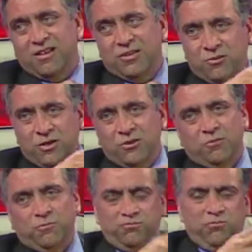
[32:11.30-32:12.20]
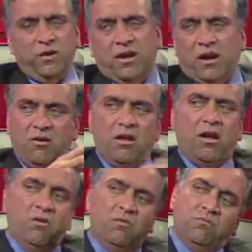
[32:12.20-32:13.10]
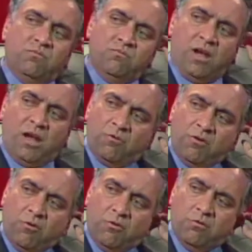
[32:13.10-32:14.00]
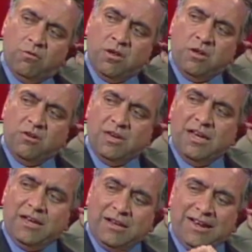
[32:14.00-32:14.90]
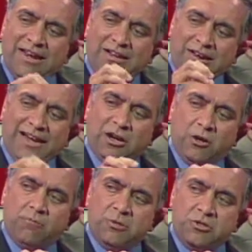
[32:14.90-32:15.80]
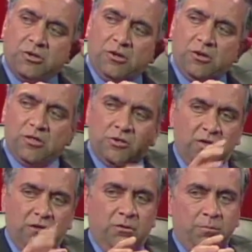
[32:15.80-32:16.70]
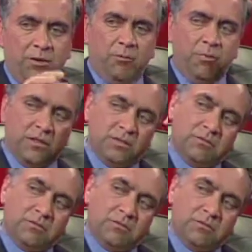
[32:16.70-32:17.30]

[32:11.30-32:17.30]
We need to figure out how we want to really create the right kind of material so that it will be robust.